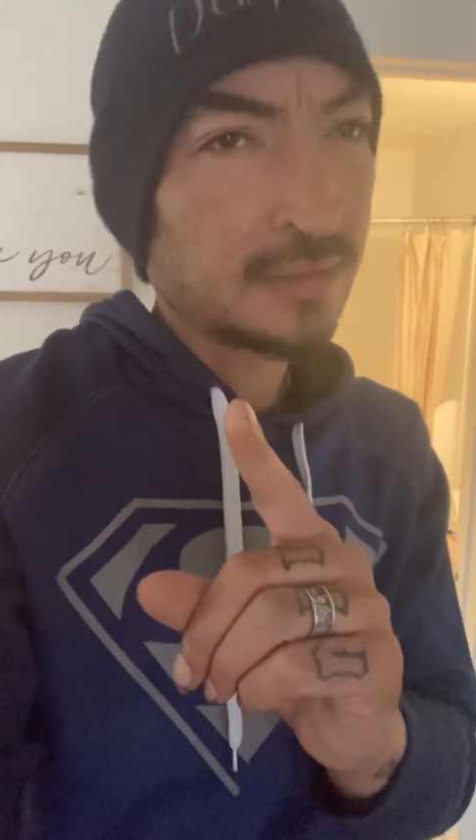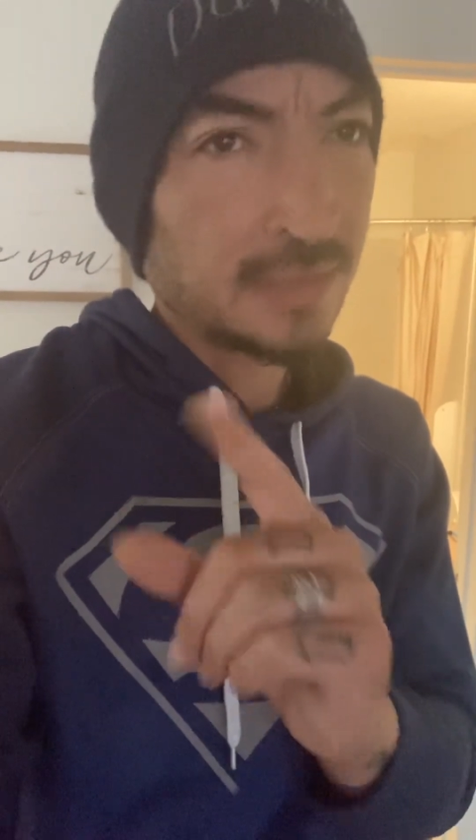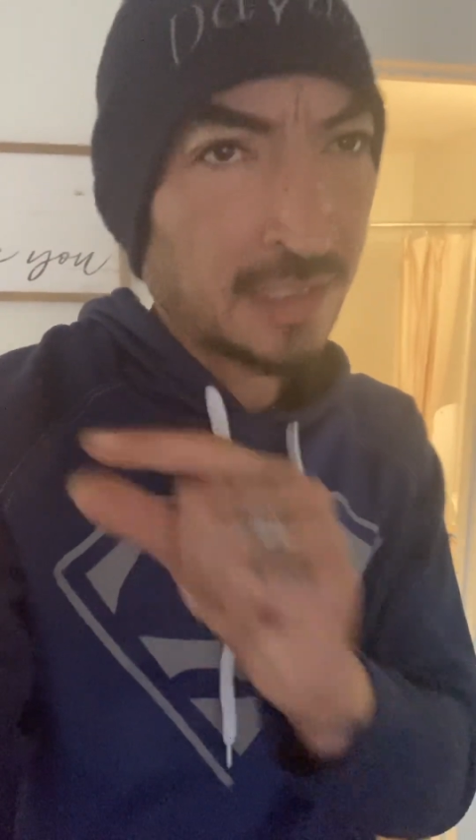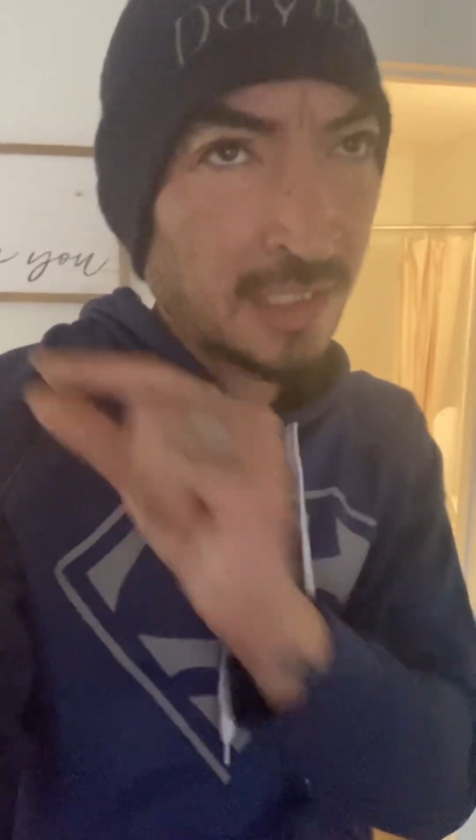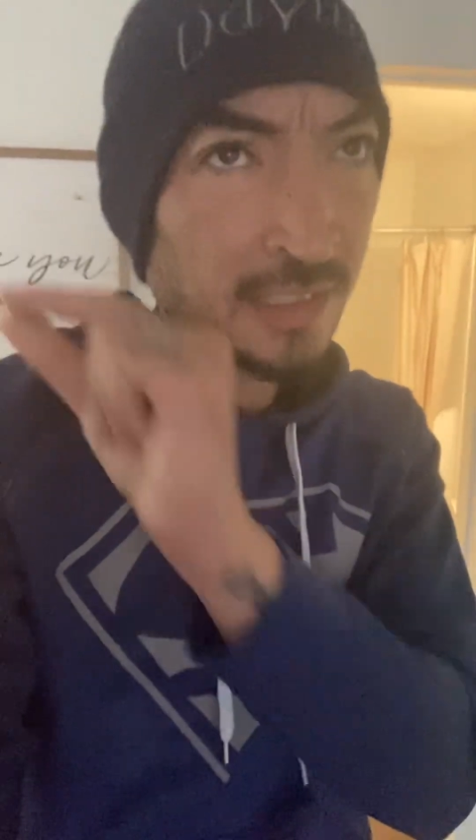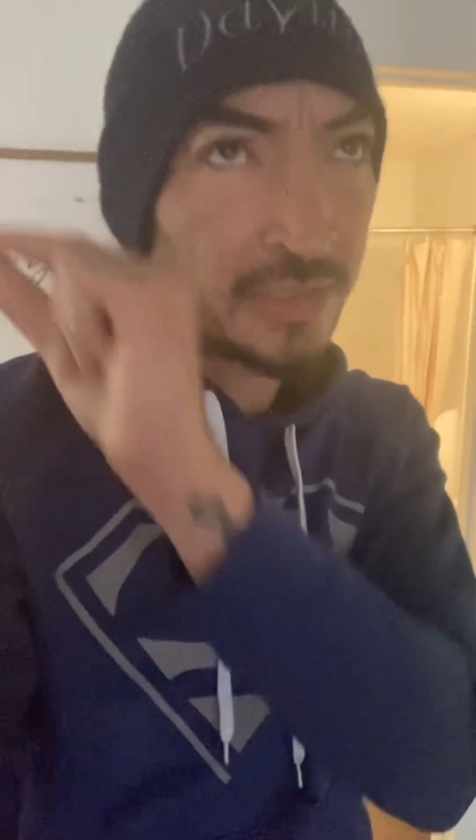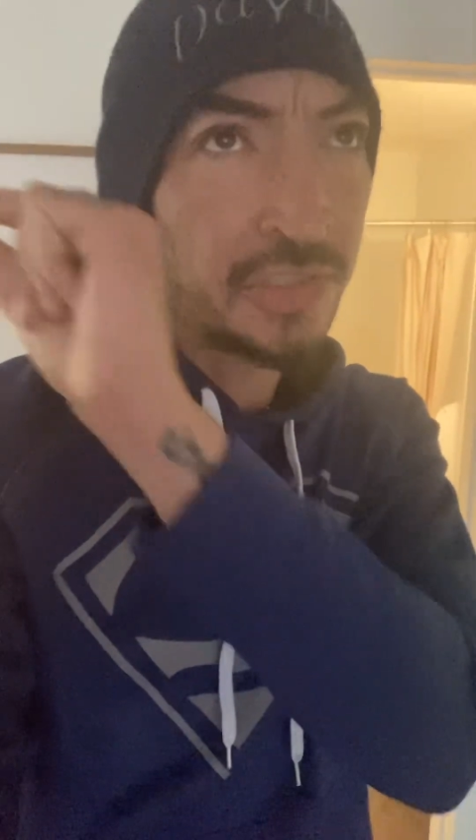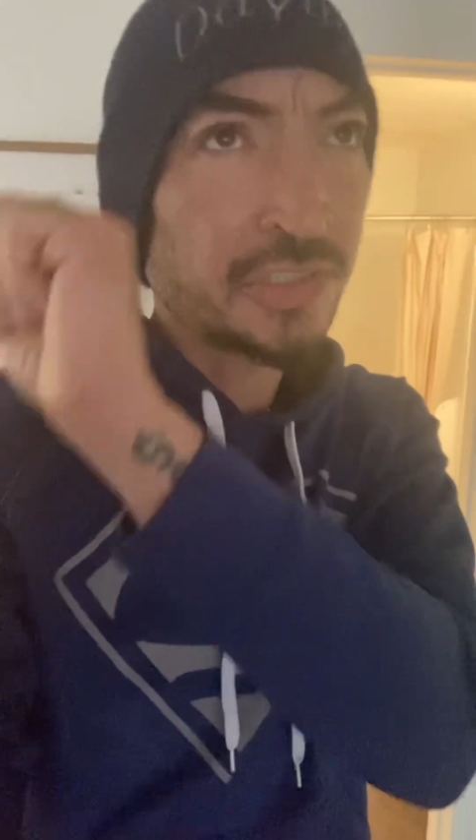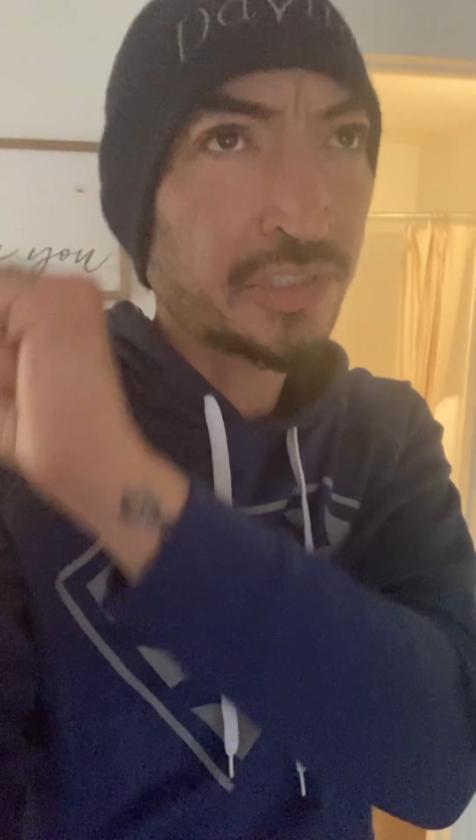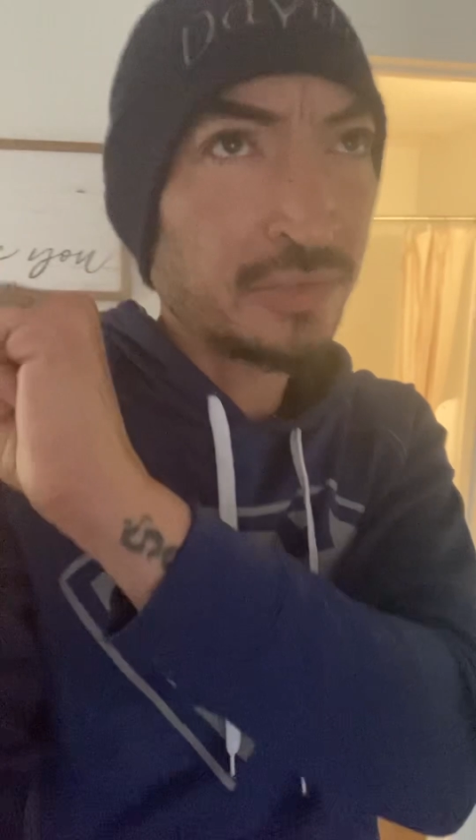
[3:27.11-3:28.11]
God
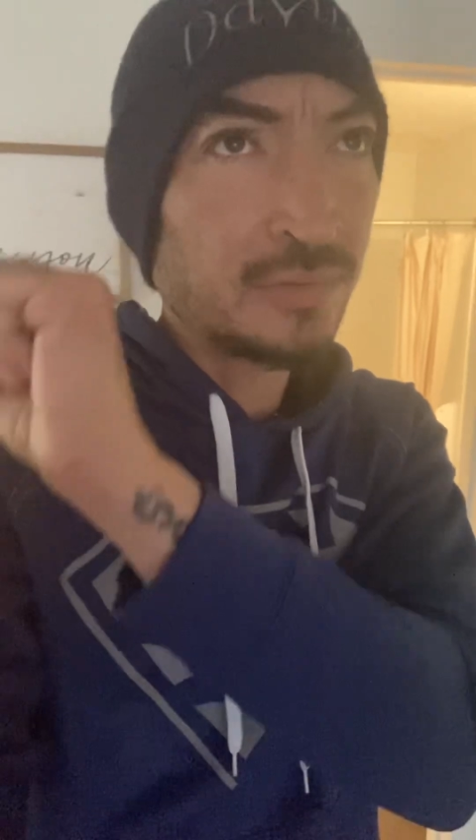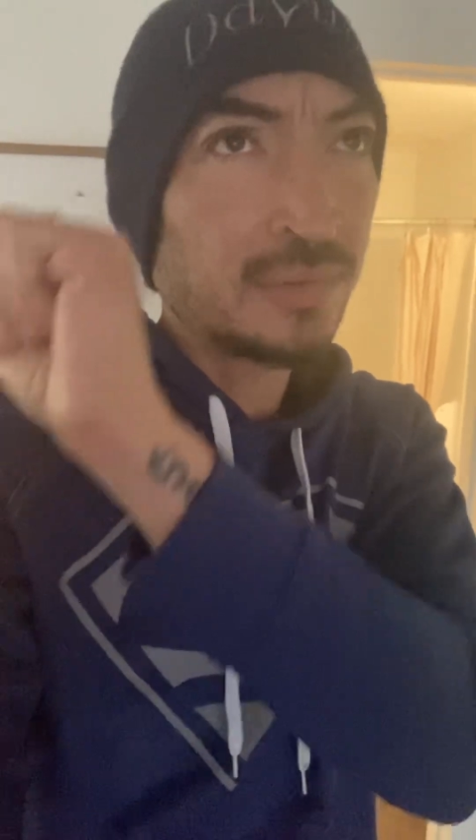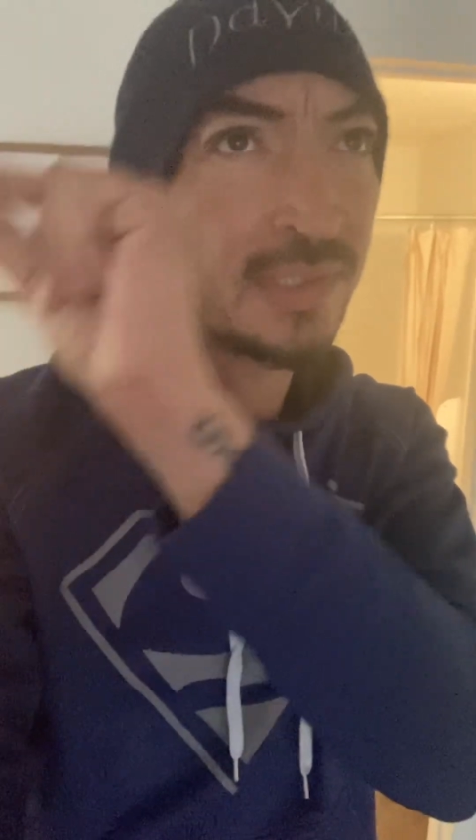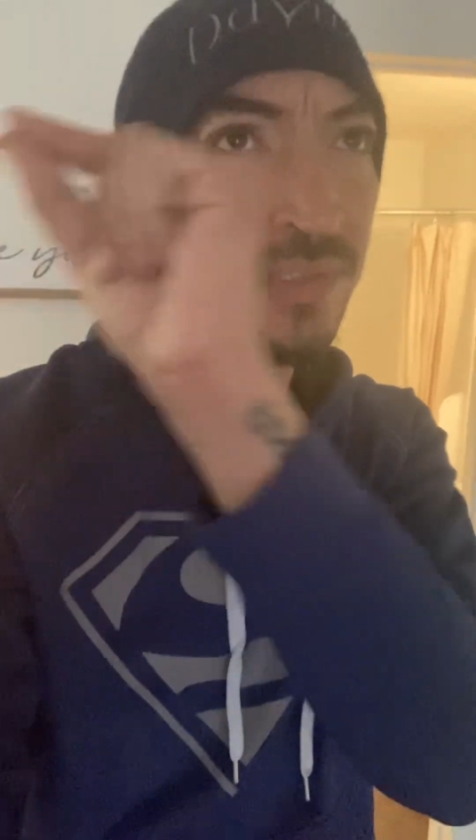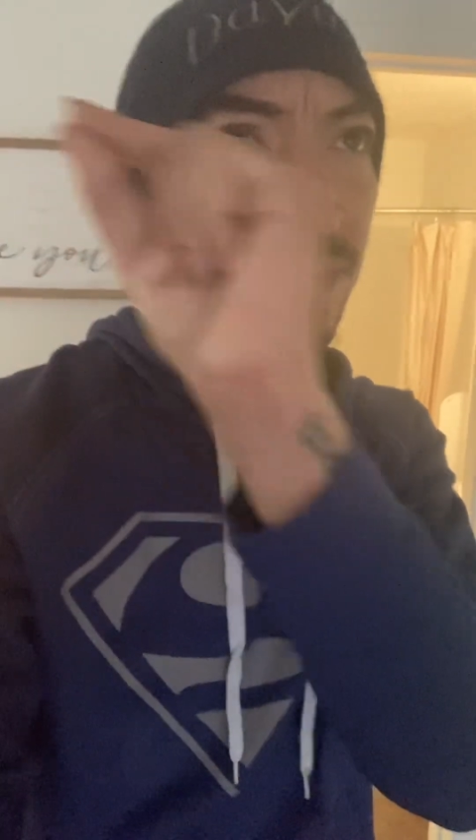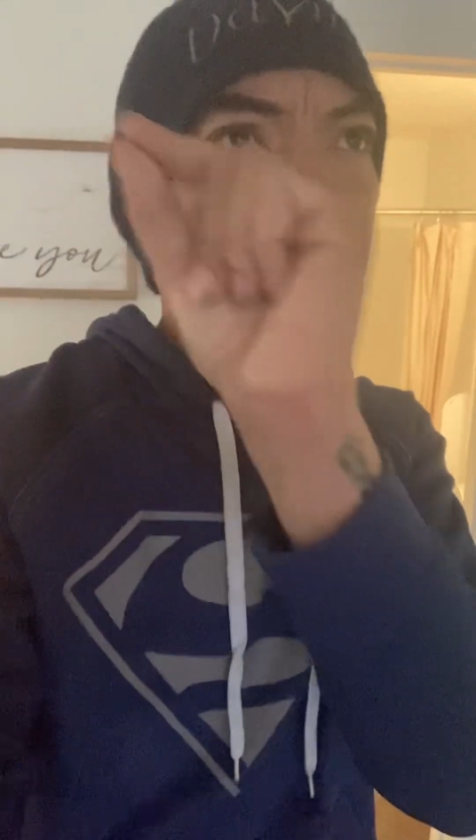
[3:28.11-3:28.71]
chose